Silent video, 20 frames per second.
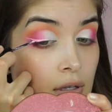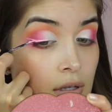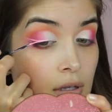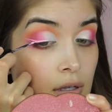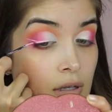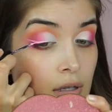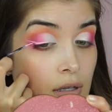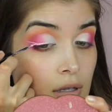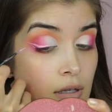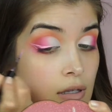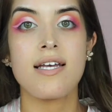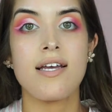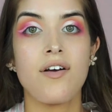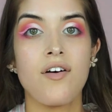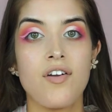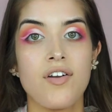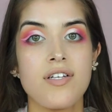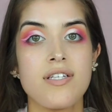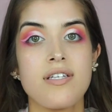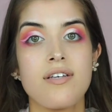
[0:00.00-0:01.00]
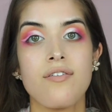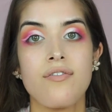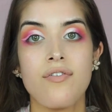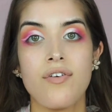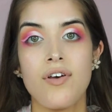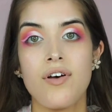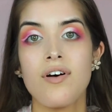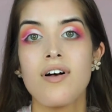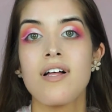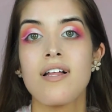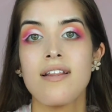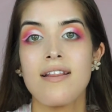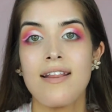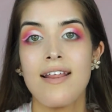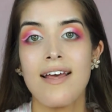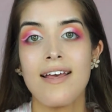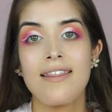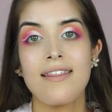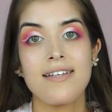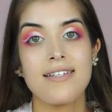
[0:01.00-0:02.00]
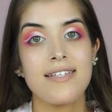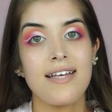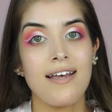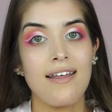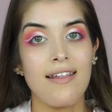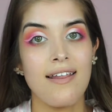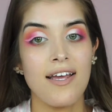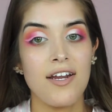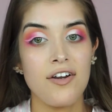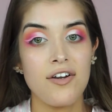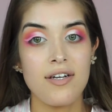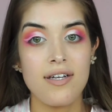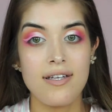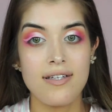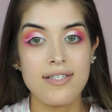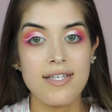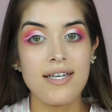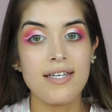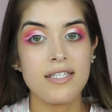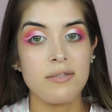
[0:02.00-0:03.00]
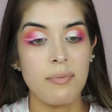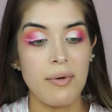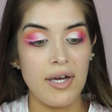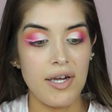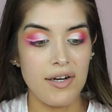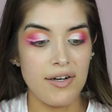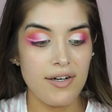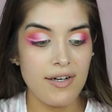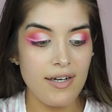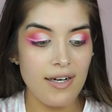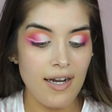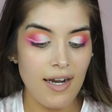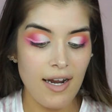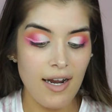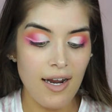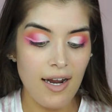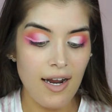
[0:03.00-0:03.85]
Okay guys, I honestly feel like this eyeliner is expired,